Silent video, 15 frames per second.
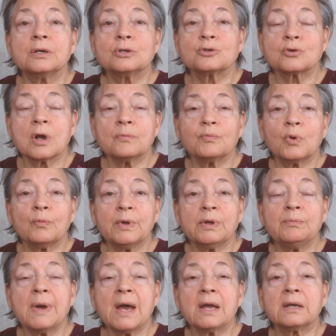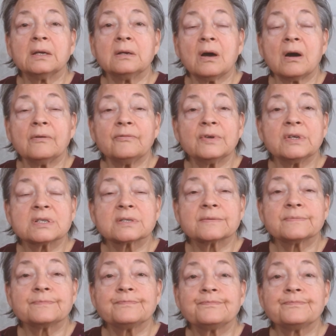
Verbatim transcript: Trump will be back in office.